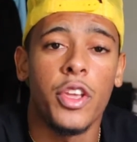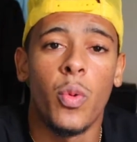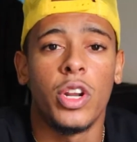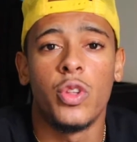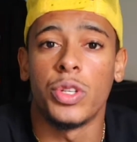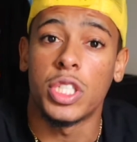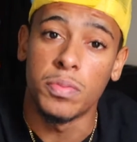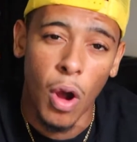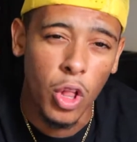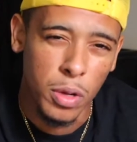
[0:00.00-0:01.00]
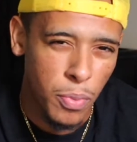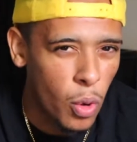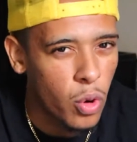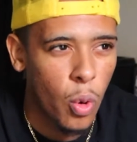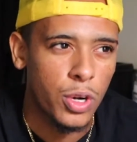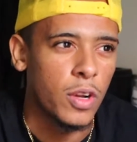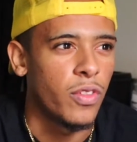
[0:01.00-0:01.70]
you want to do a smaller bulk order of